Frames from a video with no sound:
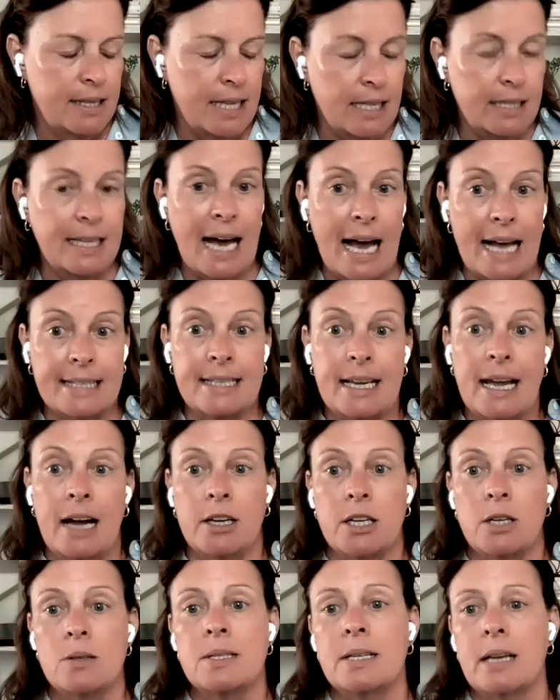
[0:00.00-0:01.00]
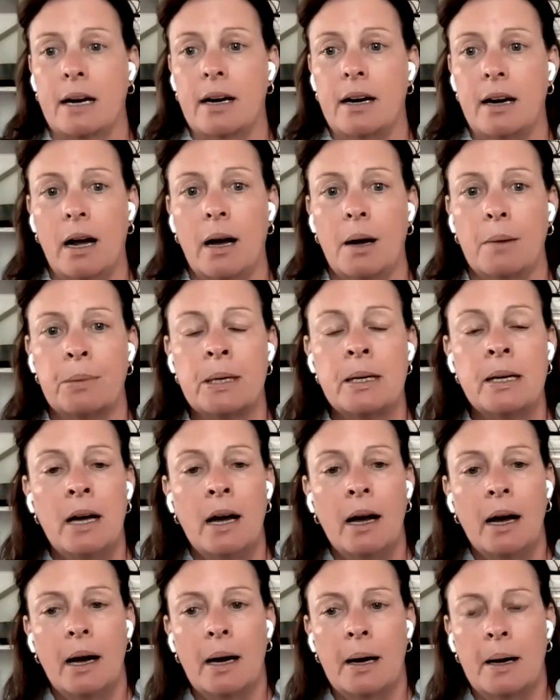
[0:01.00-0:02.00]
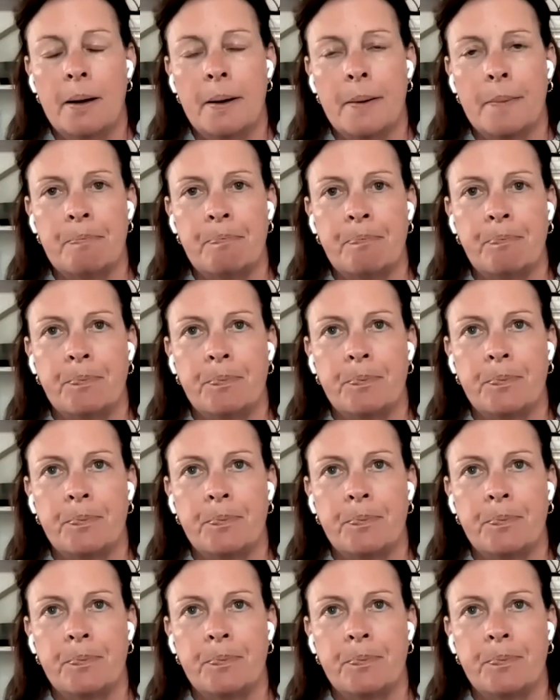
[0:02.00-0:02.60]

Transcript: that's how you set it up. I